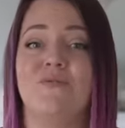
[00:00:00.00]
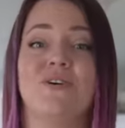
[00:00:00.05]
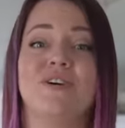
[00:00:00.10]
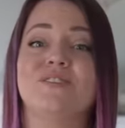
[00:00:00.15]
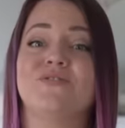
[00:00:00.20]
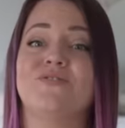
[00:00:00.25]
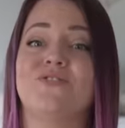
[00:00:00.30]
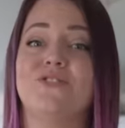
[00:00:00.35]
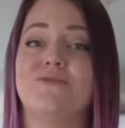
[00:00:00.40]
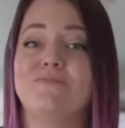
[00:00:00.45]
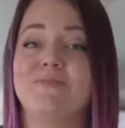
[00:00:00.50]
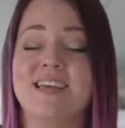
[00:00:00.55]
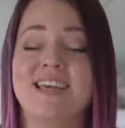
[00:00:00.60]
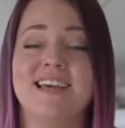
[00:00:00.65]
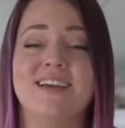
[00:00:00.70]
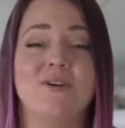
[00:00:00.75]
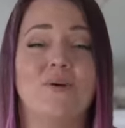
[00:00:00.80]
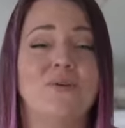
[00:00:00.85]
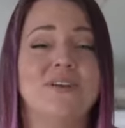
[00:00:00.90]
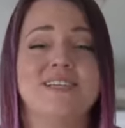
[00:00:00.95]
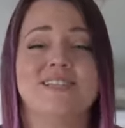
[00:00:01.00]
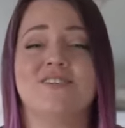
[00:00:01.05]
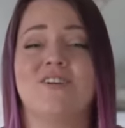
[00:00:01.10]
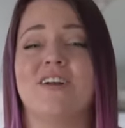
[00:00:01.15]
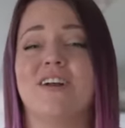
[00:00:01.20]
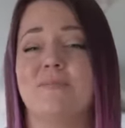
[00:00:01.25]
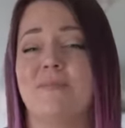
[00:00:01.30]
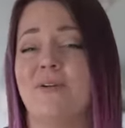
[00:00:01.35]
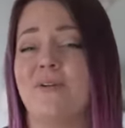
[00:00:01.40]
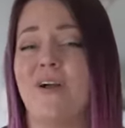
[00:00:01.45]
whereas for me, it only
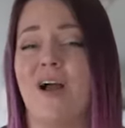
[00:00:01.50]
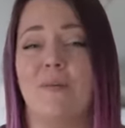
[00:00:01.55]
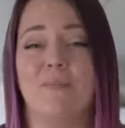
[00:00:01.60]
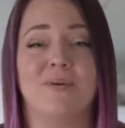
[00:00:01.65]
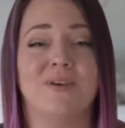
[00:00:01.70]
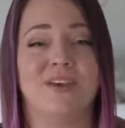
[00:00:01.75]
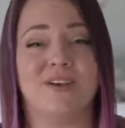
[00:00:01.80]
started about a couple